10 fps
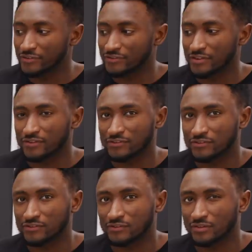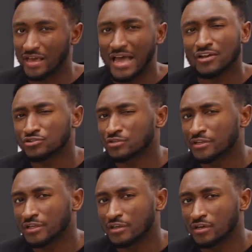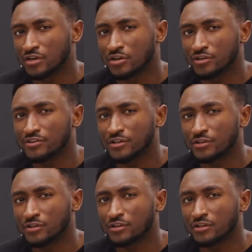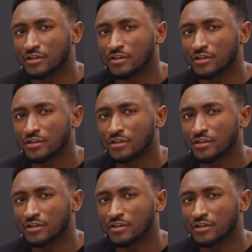is this actually a good deal?